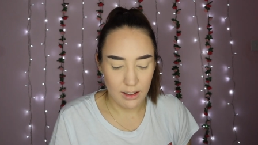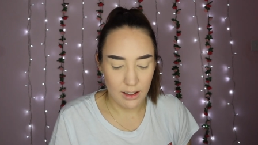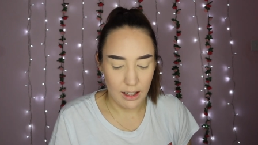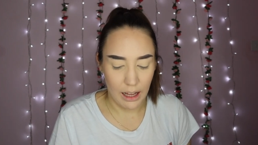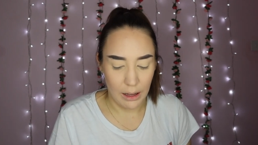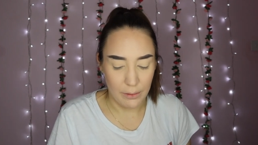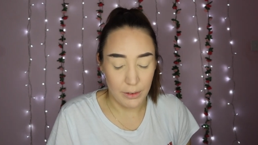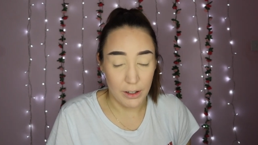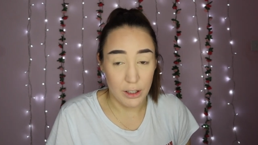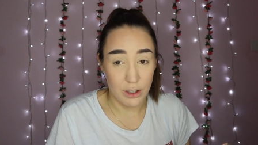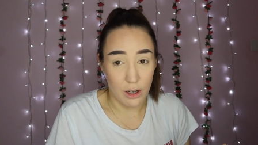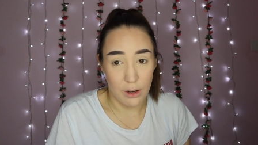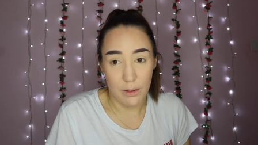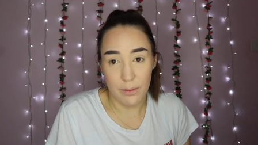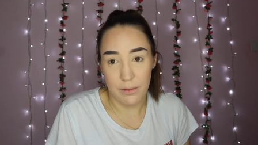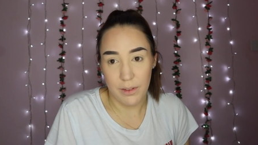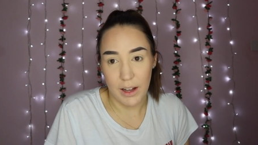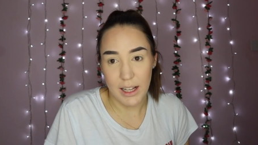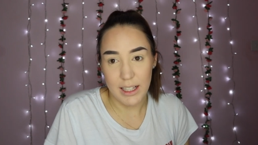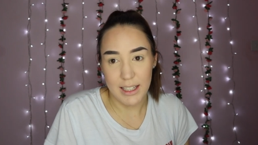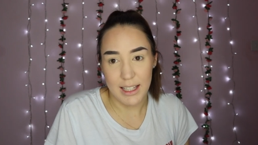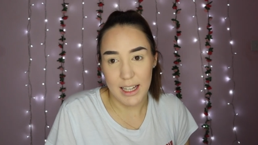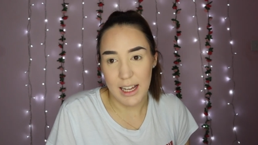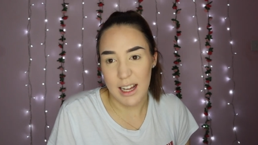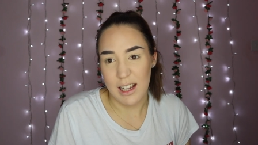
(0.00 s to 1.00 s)
If I don't
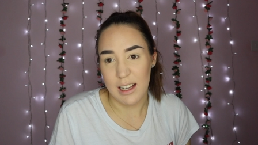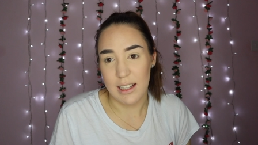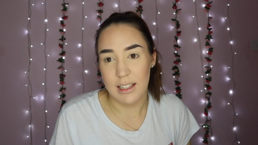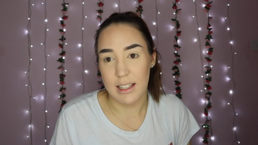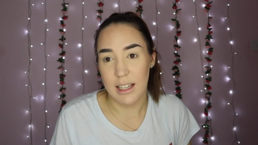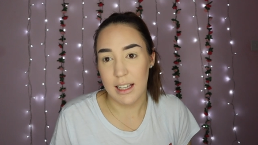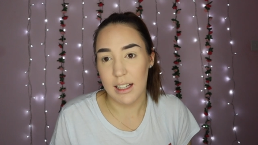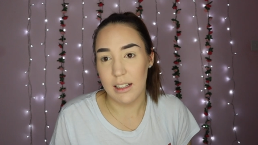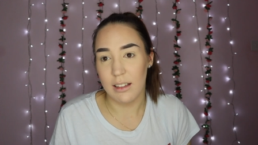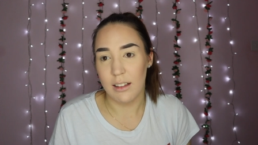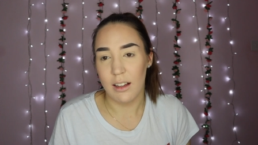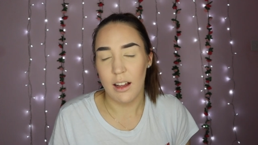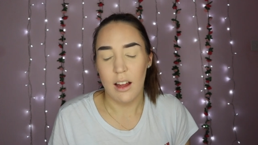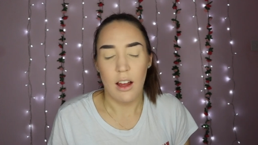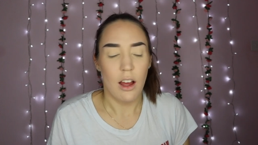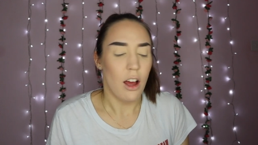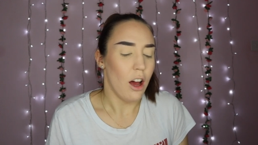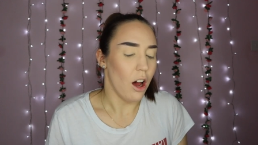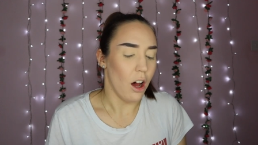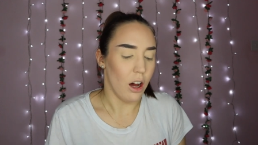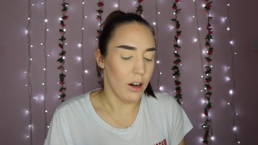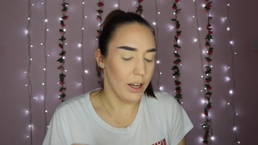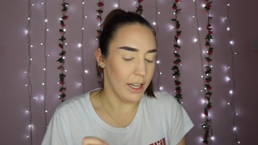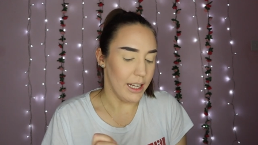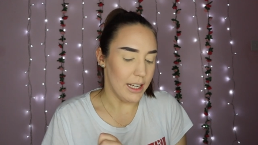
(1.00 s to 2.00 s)
fancy eating,
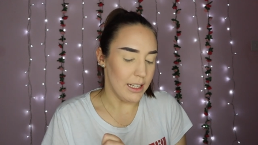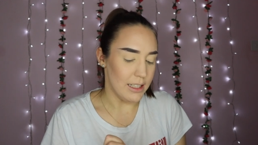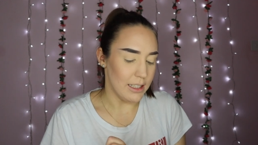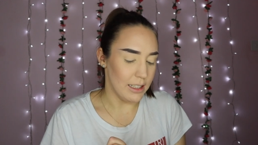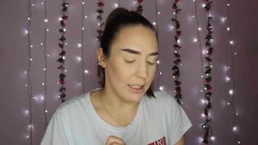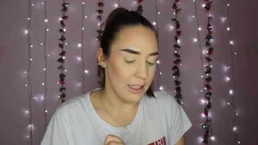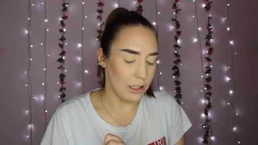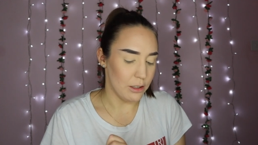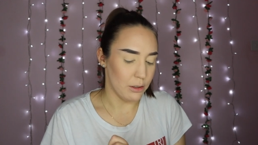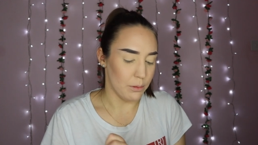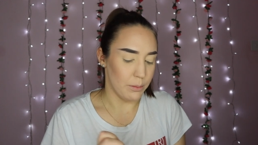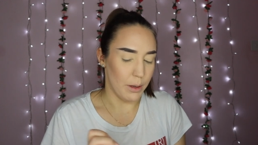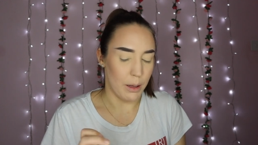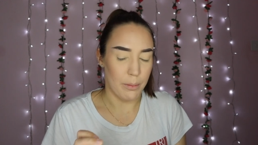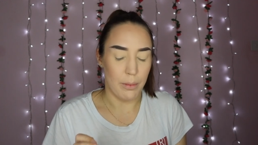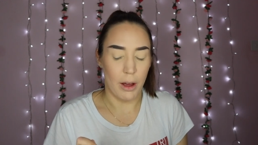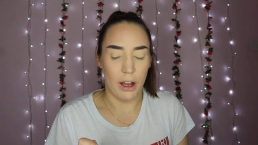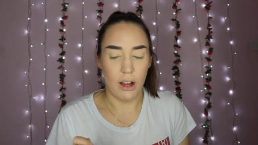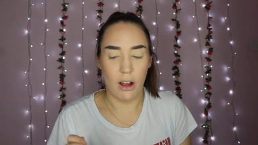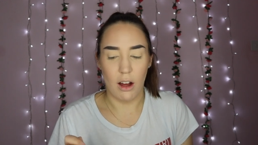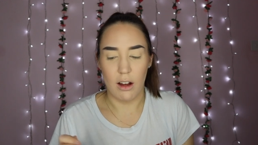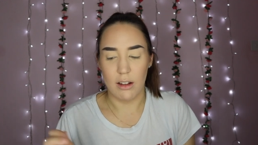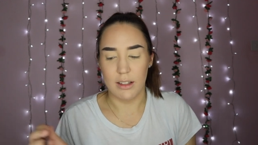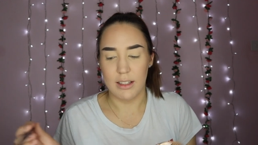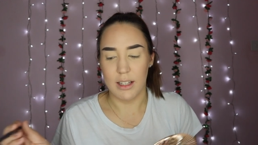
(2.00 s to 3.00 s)
I'll eat a little bit, but I
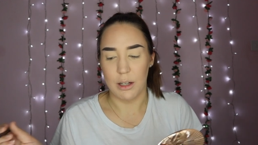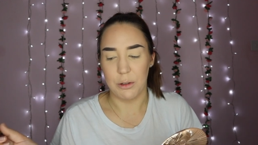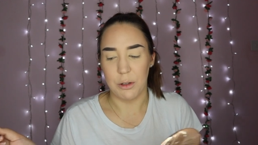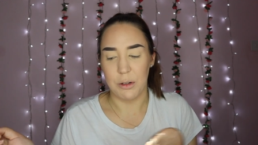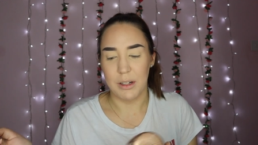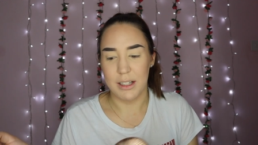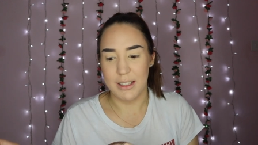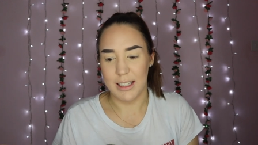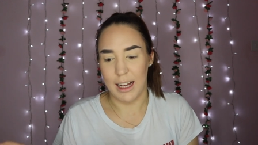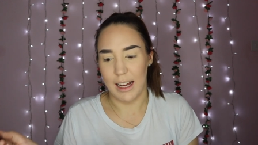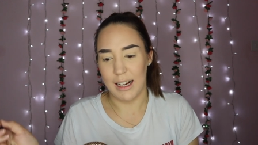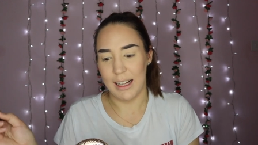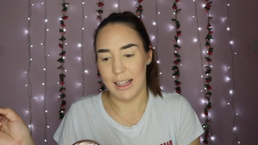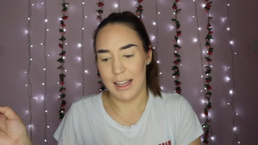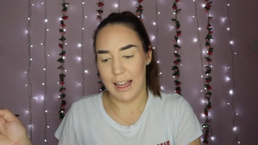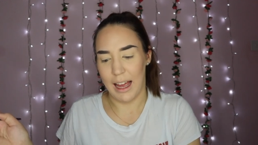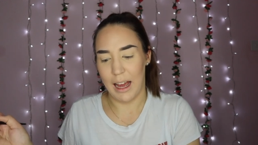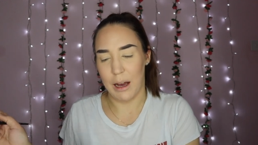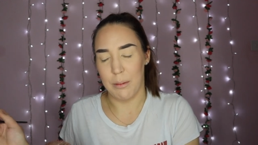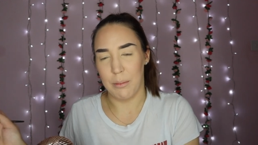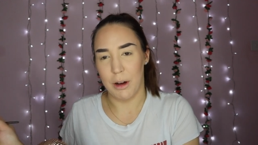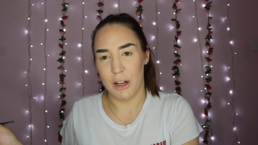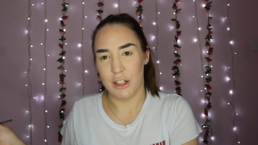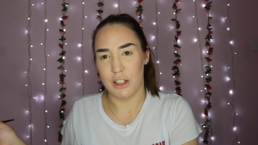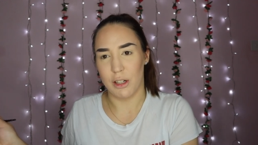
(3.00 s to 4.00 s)
can't tell you exactly
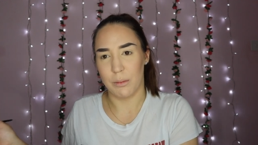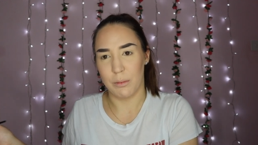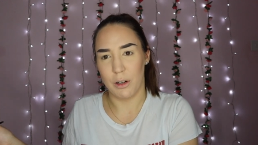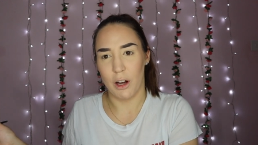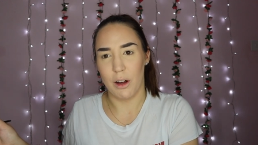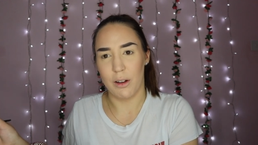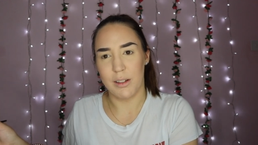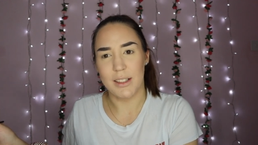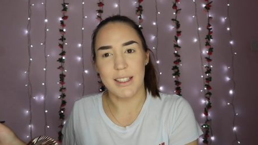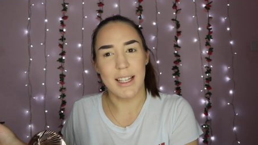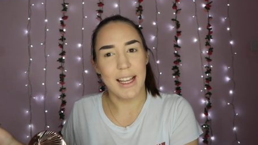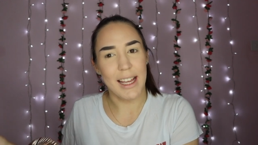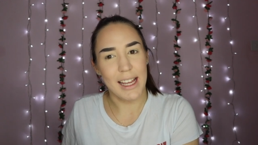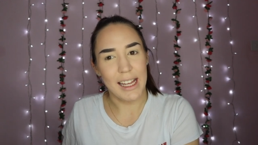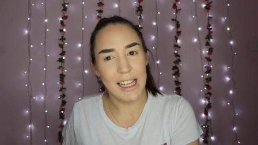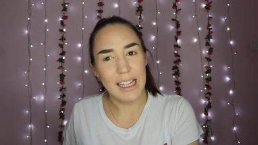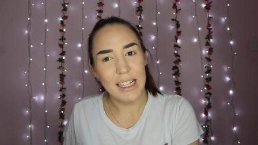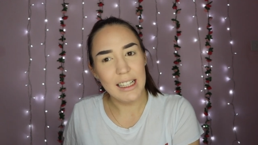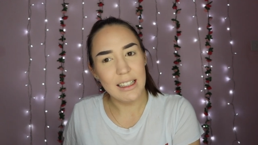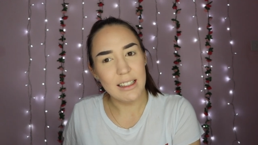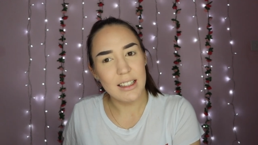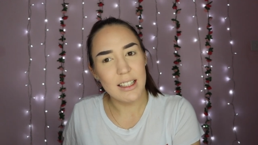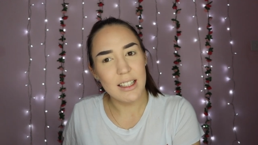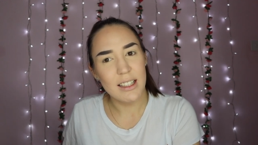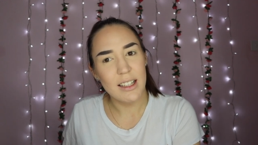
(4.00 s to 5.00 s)
how much I'm going to
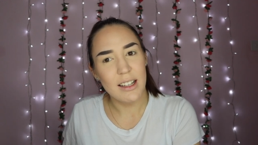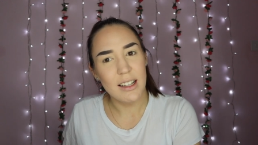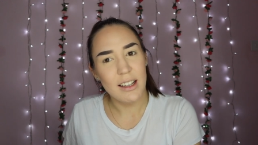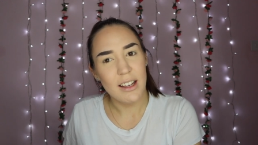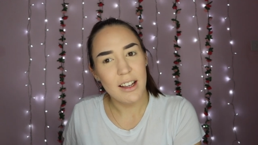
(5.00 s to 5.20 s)
eat